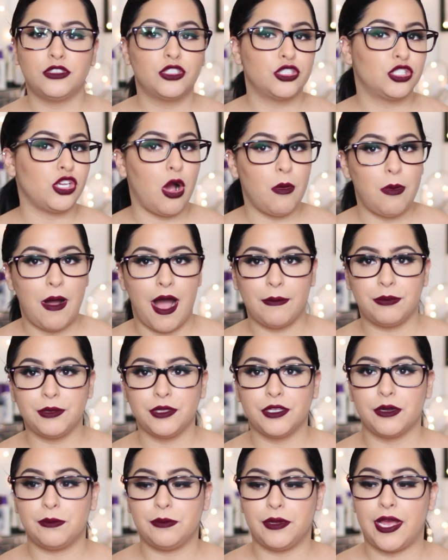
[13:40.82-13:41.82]
so
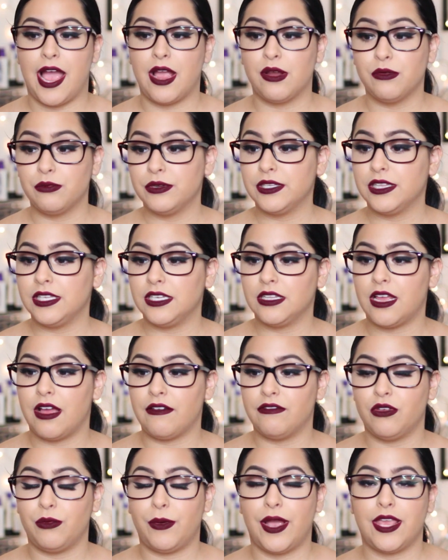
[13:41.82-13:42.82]
popular, but I really
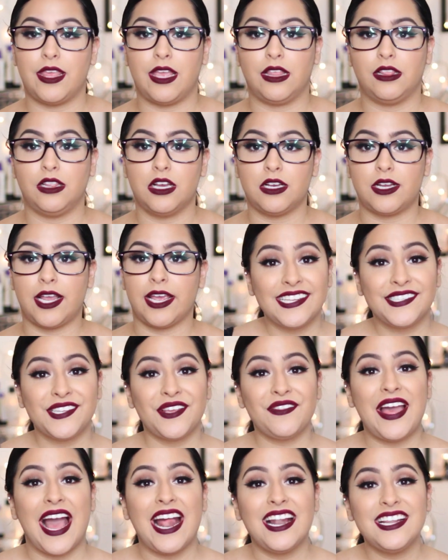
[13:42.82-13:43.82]
love the way they look. Okay,
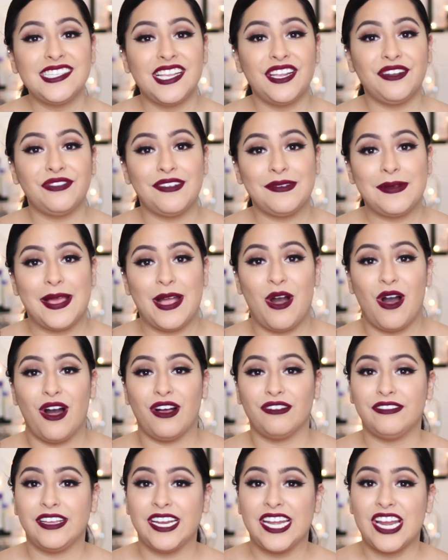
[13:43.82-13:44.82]
so that is it for my
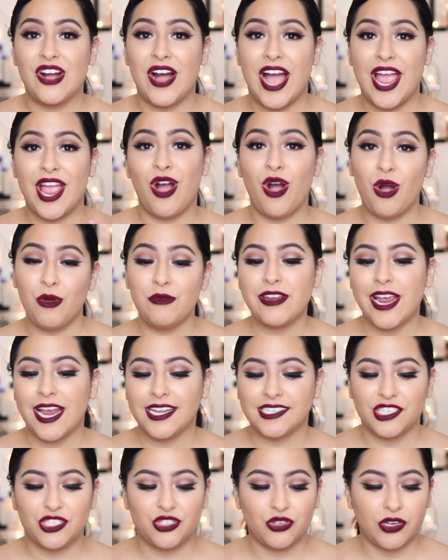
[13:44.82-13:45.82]
haul video. I hope you
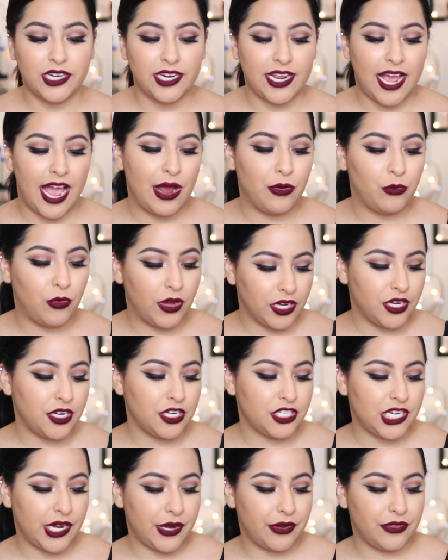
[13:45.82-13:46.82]
guys enjoyed it. I wanted
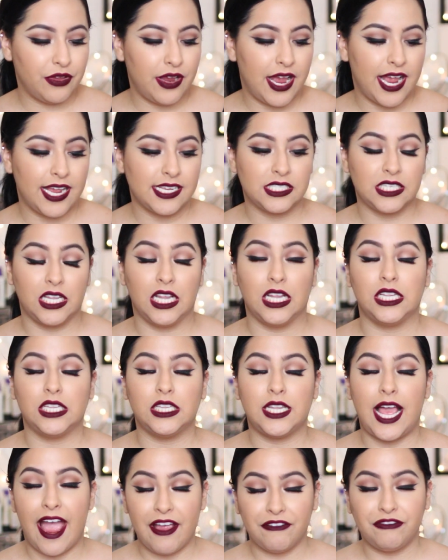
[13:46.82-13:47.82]
to share with you guys
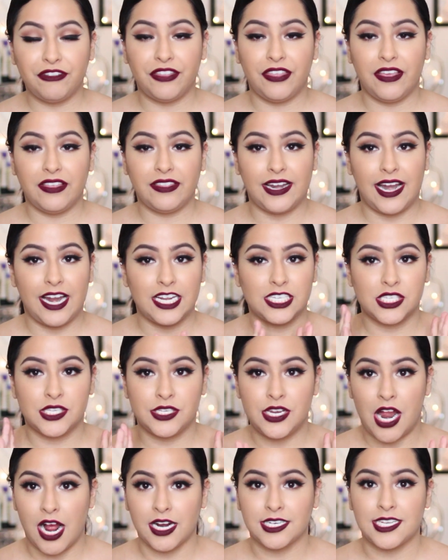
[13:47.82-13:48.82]
everything that I
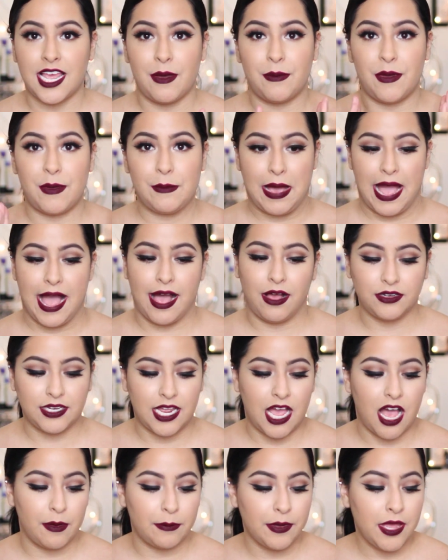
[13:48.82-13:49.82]
stocked up and piled
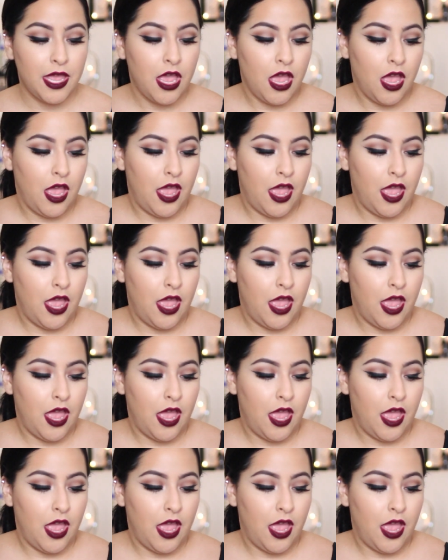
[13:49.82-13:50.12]
up